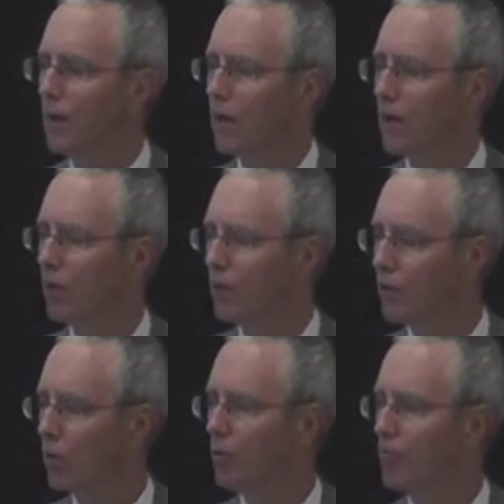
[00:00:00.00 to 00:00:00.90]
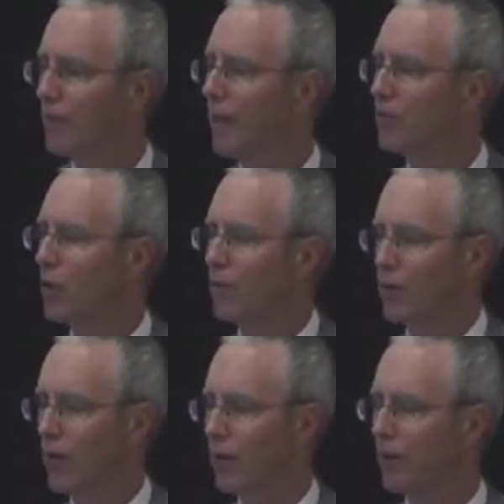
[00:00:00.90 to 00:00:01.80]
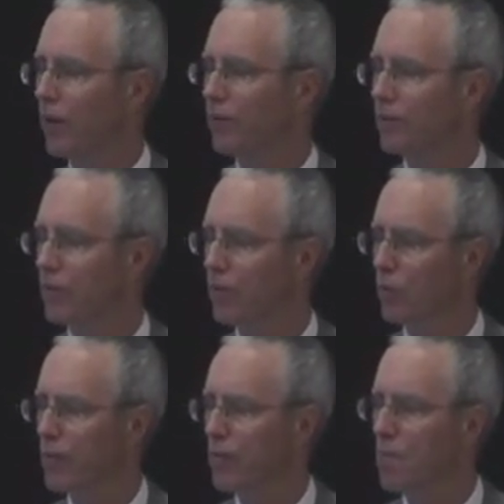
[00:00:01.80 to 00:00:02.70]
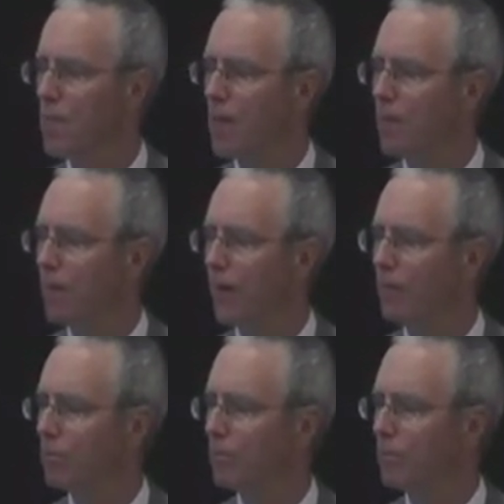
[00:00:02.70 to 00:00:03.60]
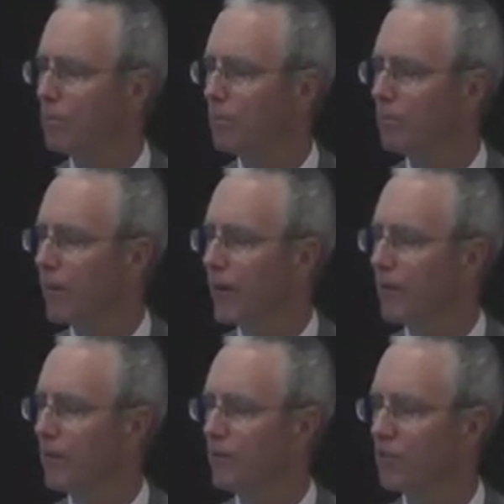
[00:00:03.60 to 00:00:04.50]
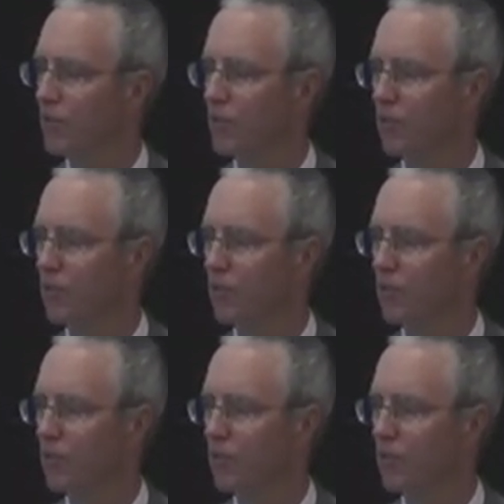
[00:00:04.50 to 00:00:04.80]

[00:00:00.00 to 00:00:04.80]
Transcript: Where doors or gates open directly on a stairway, platform shall be provided and the swing of the